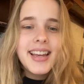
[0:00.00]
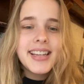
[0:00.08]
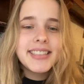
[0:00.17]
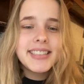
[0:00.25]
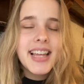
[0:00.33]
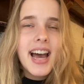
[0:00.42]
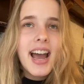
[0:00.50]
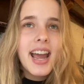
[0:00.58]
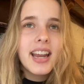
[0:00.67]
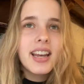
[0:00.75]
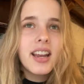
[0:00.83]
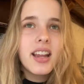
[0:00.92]
is
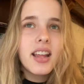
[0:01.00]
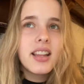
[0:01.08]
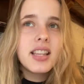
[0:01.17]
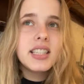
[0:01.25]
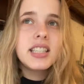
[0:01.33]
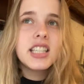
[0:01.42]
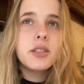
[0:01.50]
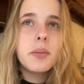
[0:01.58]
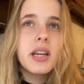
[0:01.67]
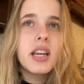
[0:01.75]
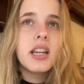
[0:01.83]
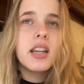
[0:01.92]
that this has
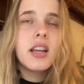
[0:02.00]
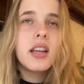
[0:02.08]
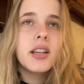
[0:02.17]
been